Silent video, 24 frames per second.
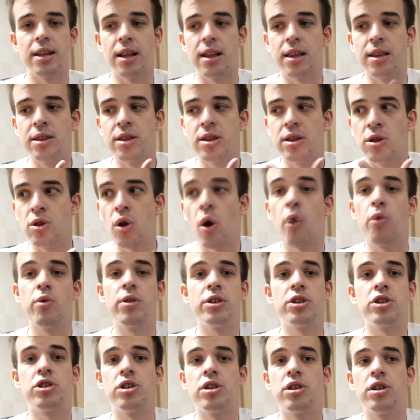
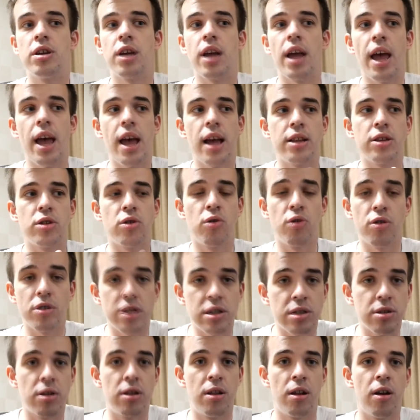knowledge and course
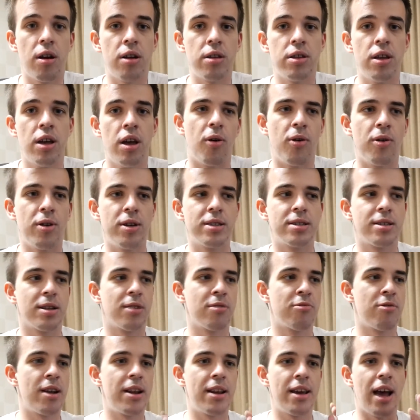to learn or it's
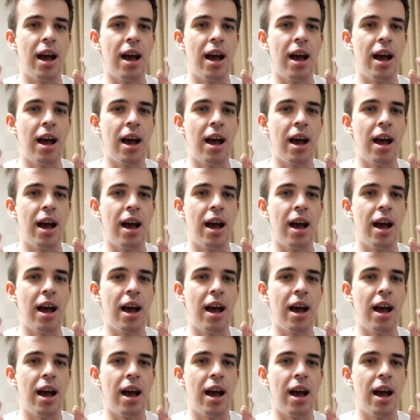already